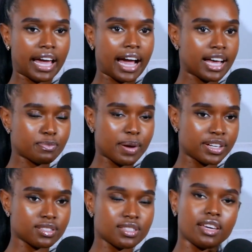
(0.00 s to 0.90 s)
like, as
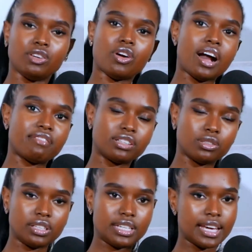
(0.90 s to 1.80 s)
parents say, you know, have a
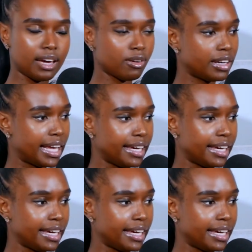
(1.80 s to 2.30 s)
good day or